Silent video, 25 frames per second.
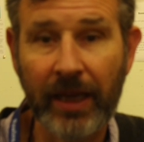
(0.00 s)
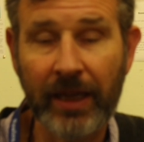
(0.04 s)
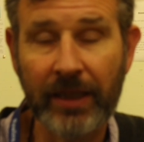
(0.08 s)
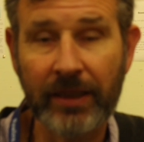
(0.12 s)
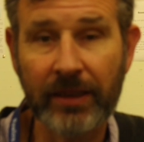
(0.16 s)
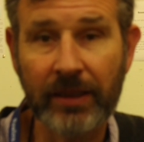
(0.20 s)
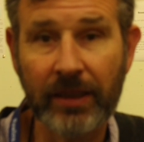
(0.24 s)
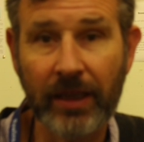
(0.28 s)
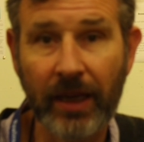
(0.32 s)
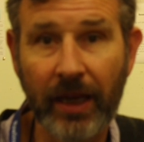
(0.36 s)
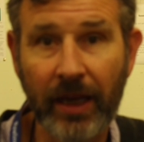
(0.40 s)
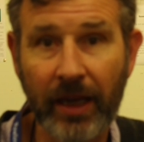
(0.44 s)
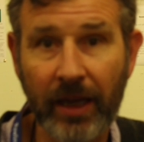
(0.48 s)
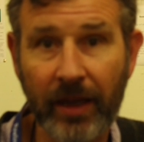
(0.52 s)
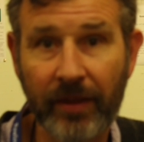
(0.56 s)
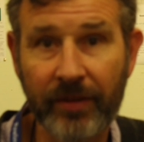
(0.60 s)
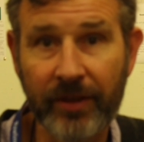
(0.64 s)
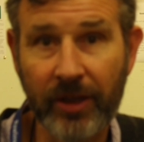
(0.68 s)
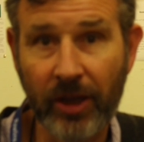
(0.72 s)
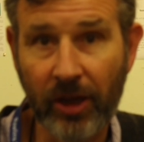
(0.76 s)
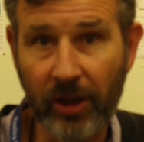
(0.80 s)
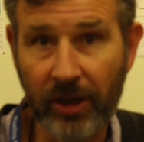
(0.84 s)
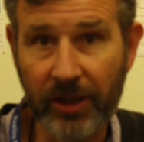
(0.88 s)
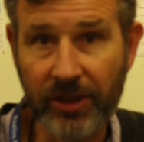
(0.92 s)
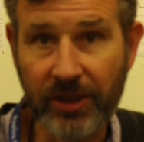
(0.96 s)
in
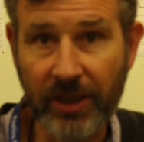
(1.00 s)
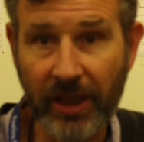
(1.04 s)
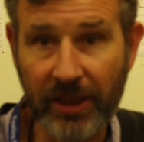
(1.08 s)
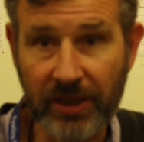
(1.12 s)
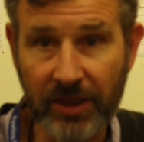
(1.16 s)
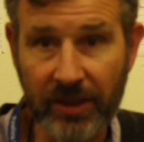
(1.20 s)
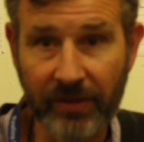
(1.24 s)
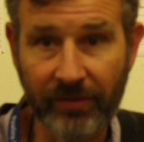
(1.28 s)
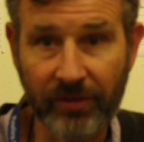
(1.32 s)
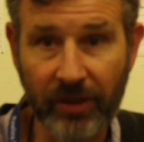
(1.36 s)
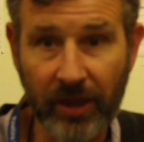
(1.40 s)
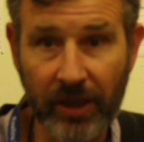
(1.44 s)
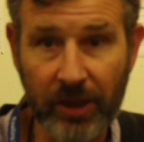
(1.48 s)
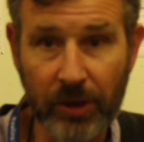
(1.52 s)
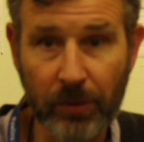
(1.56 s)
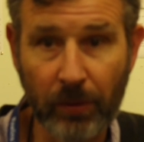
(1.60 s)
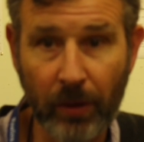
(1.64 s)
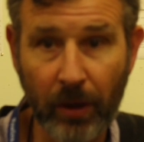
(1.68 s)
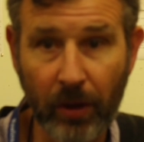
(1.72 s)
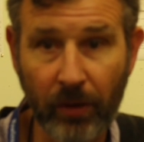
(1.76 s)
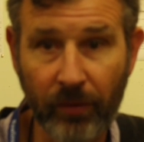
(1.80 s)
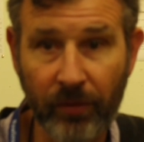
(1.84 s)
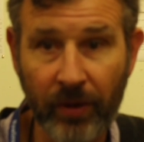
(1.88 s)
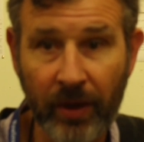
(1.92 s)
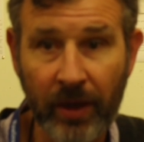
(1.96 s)
the early stages of year
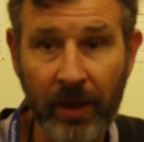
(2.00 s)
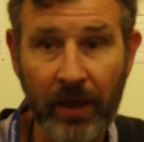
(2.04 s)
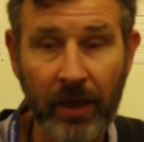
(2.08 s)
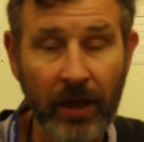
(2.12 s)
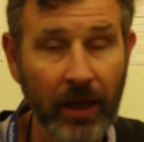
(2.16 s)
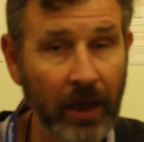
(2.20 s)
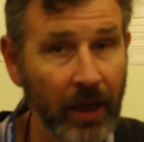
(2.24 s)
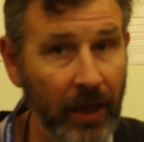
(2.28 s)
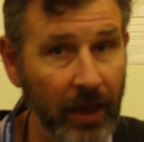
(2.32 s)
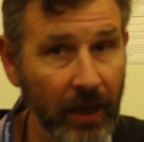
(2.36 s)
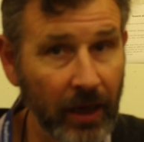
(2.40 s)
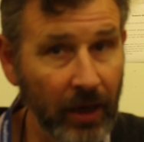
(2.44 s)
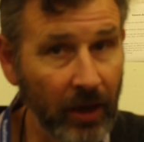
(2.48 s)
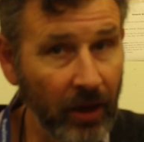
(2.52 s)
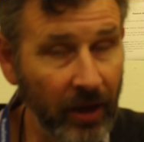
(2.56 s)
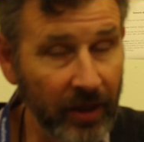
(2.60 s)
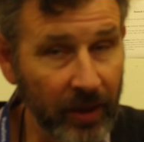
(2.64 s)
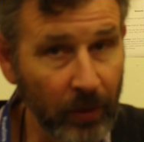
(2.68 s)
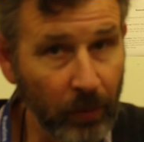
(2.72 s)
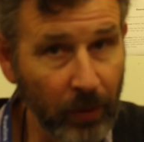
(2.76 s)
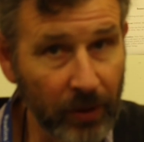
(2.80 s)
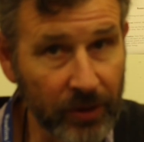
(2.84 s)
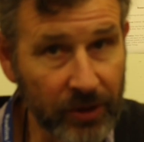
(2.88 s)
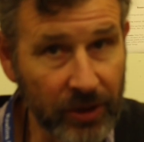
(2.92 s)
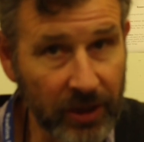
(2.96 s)
12, like
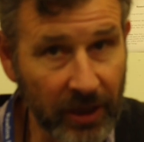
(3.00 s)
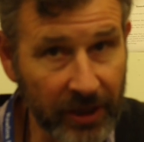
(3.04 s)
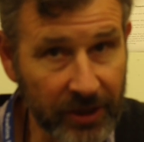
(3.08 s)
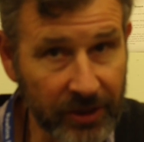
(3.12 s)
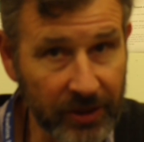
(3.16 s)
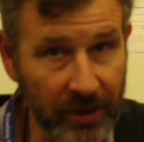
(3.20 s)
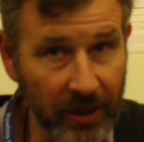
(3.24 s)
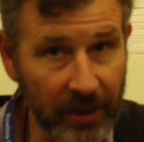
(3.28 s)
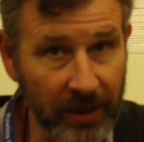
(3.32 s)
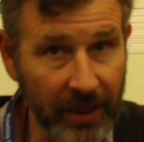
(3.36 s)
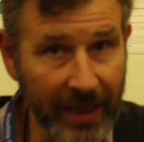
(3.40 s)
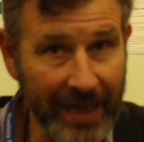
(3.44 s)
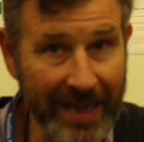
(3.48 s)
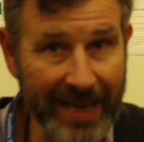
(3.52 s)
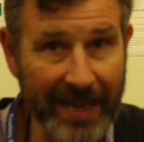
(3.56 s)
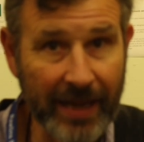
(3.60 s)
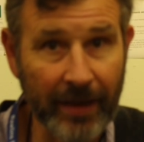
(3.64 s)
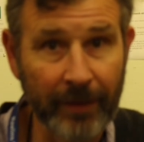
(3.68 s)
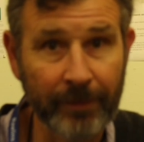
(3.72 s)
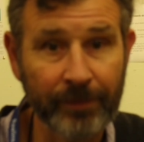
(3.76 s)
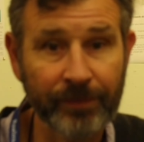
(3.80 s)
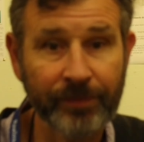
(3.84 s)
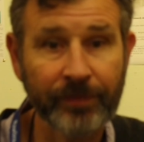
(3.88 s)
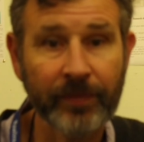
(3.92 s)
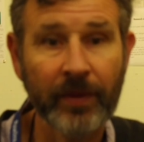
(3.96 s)
the ones listed here.